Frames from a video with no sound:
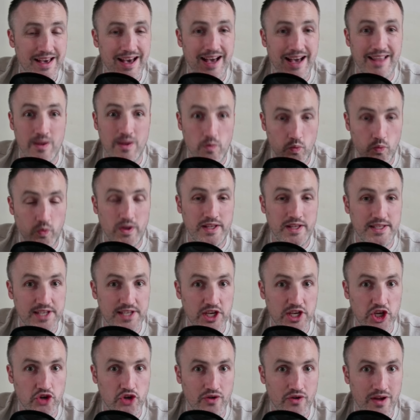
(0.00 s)
and then wins
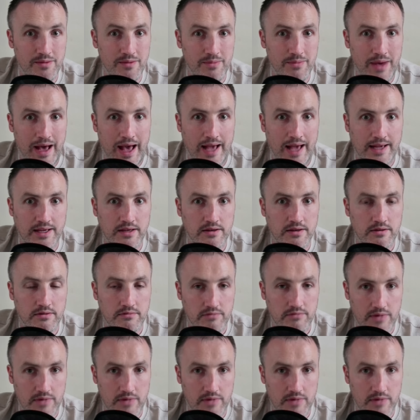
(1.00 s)
it straight back